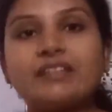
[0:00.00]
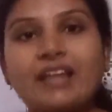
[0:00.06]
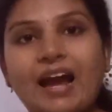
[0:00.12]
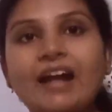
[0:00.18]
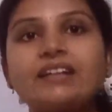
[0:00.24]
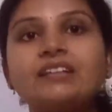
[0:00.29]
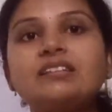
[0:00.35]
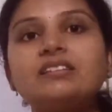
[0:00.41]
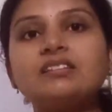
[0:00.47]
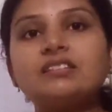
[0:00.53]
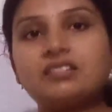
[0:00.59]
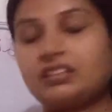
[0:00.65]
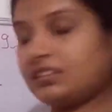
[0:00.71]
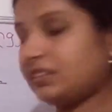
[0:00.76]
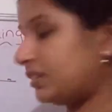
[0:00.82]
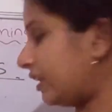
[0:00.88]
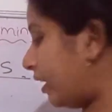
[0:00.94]
that
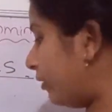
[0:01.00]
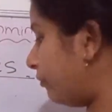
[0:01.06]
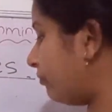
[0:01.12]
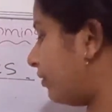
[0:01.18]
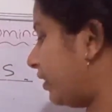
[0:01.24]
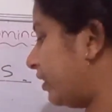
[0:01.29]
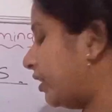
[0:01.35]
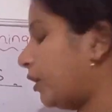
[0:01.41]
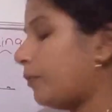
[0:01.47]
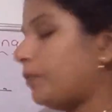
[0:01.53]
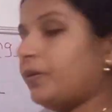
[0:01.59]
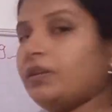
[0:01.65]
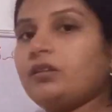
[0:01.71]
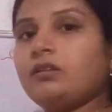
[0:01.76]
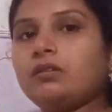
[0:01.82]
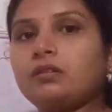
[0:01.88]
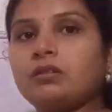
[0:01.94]
the same
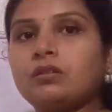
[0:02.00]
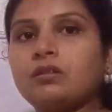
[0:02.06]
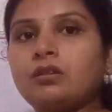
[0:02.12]
variable